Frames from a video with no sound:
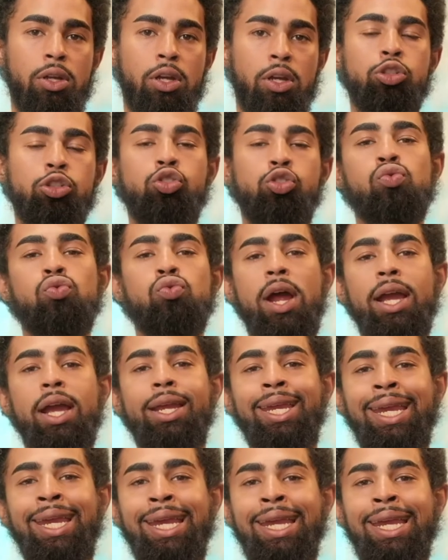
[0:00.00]
to
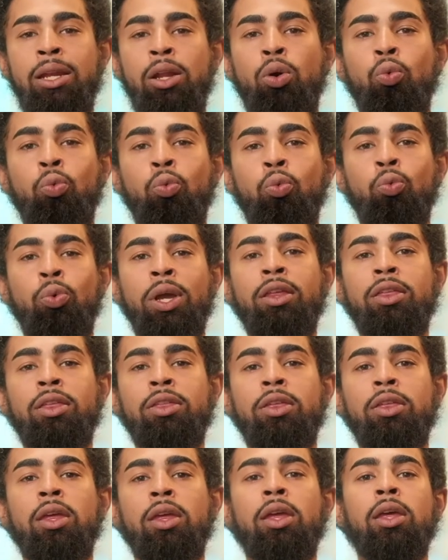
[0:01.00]
reckon
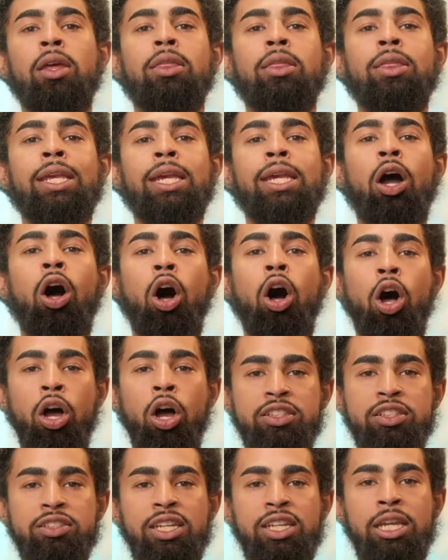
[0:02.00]
with the
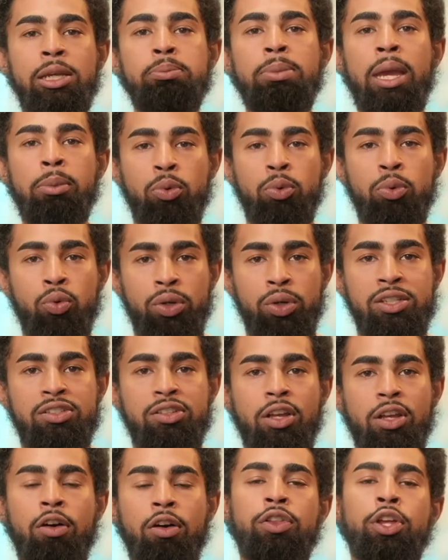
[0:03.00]
haunting memories
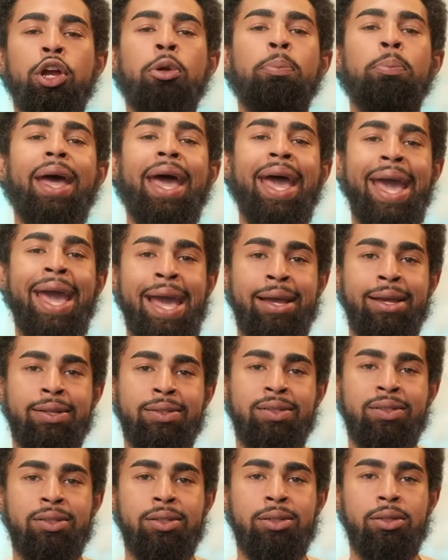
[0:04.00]
of their
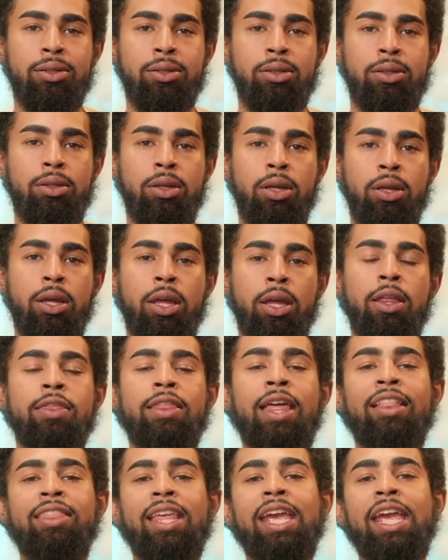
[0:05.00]
past
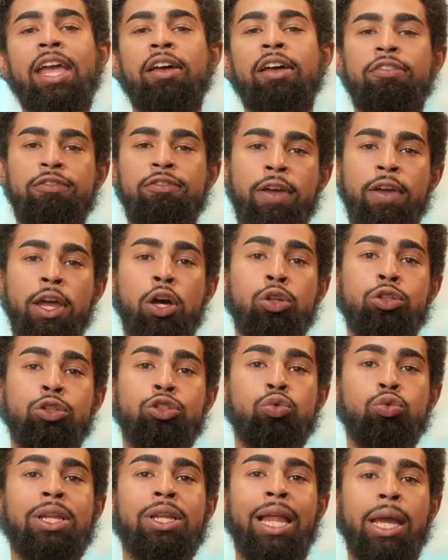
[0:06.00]
that they have failed to
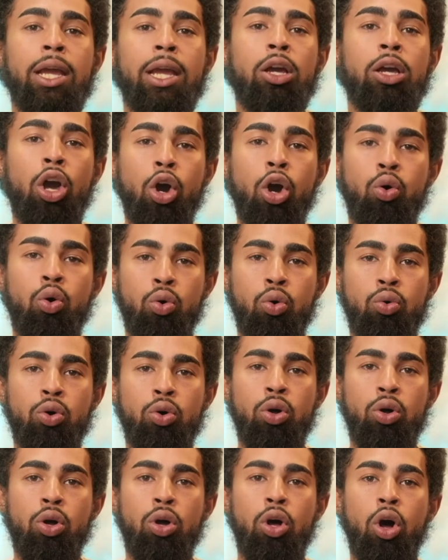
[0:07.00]
let go
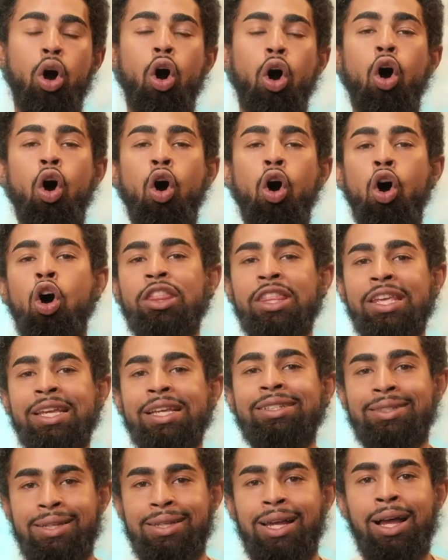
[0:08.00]
all
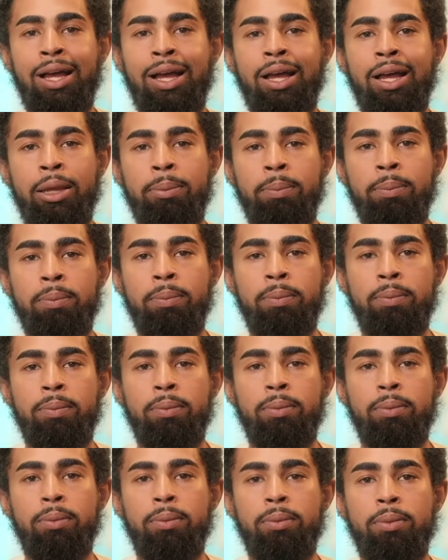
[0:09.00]
this time.
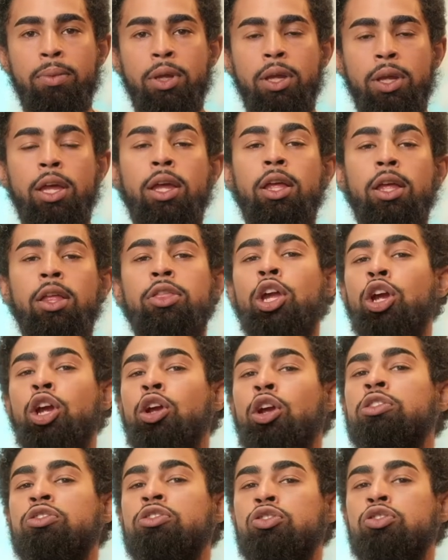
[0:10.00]
There
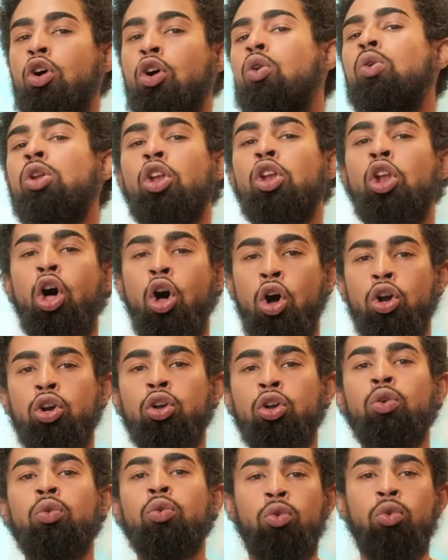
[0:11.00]
is no
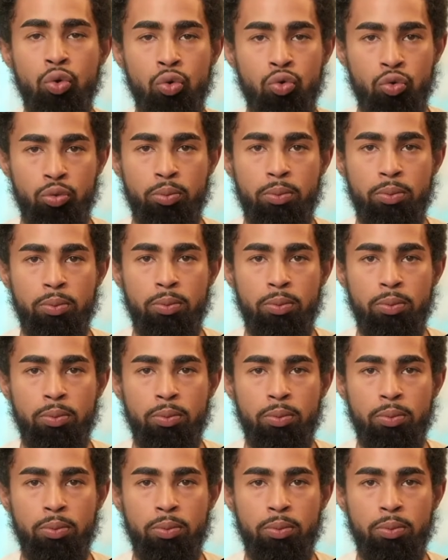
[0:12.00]
longer room